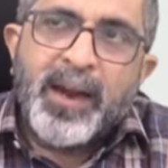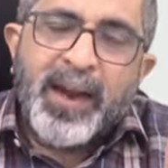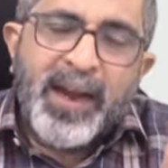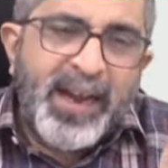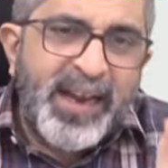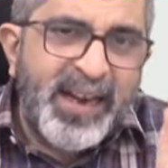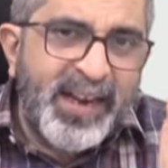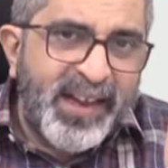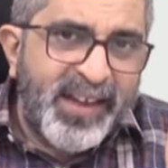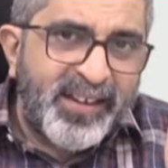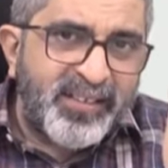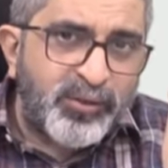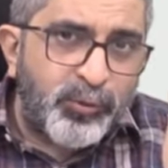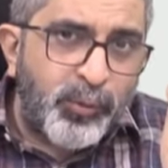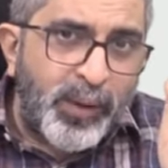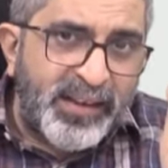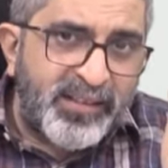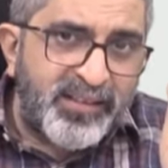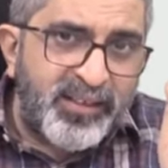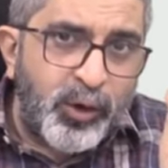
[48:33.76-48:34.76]
Ind AS
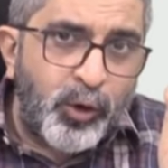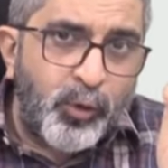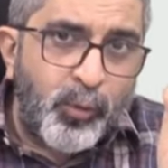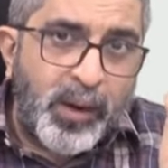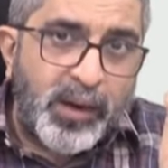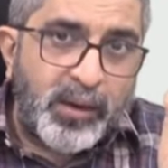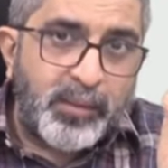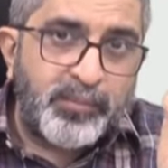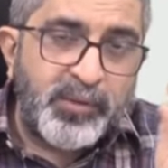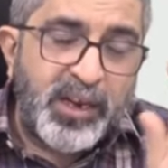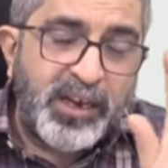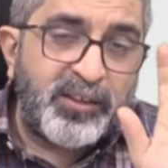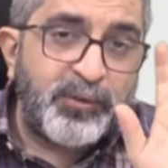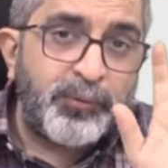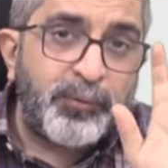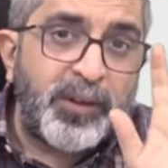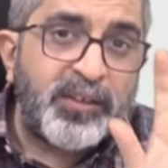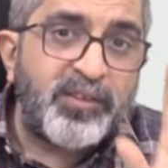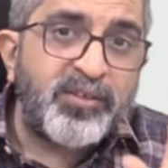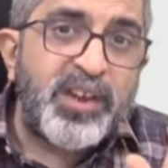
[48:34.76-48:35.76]
one oh one, that is
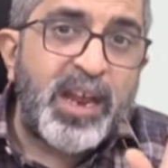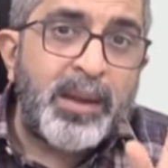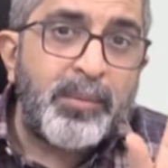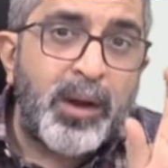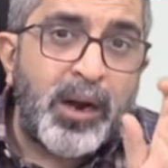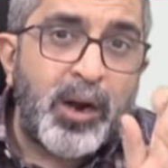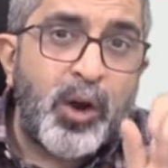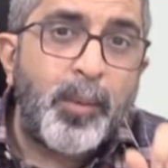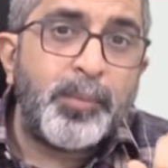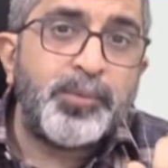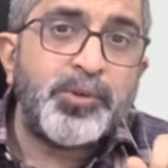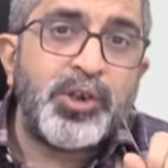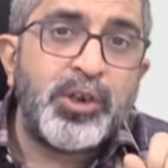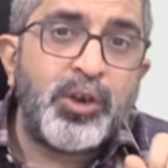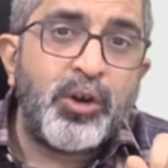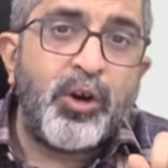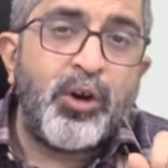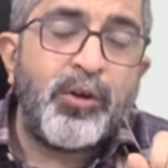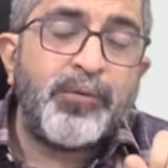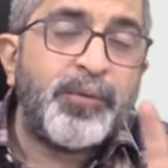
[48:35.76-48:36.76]
first time adoption
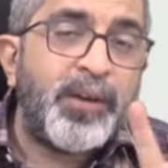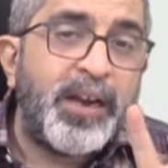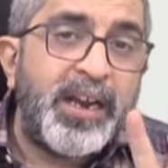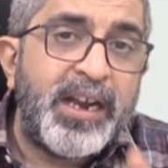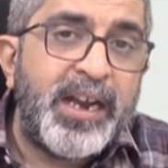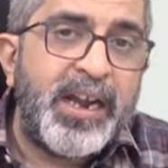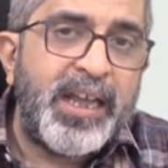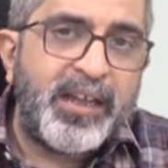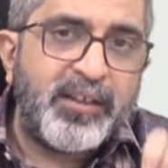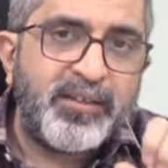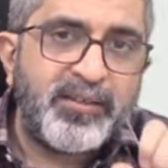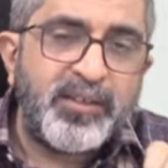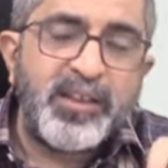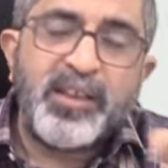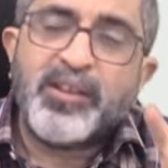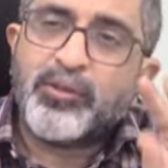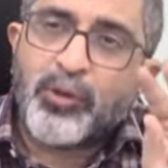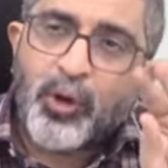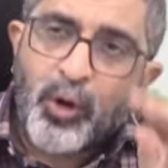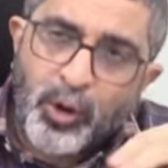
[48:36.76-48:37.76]
of Ind AS,
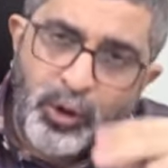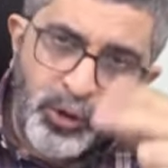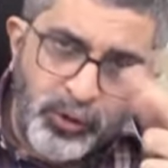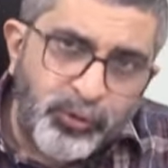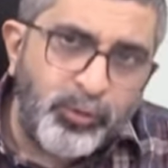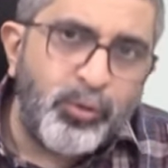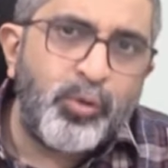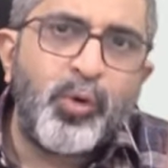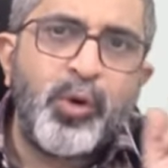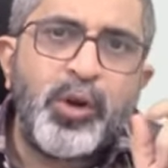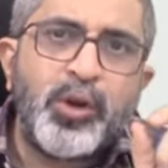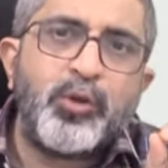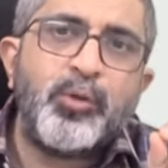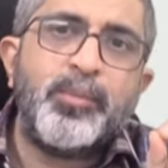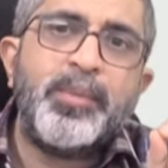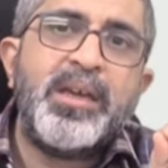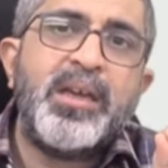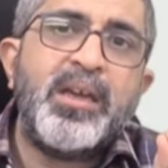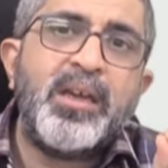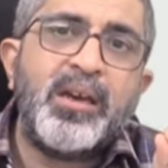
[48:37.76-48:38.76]
is also going to
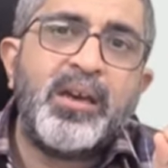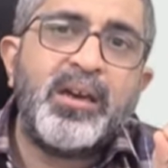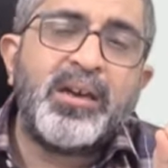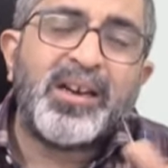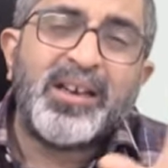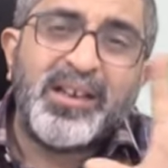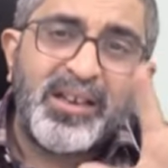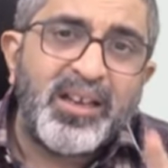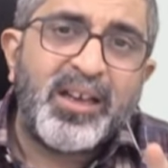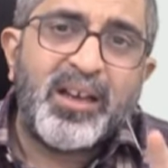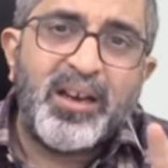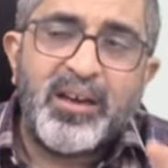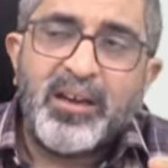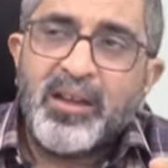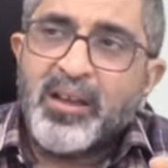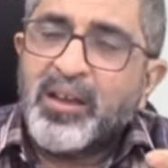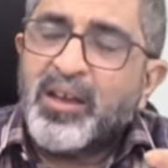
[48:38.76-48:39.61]
be critical.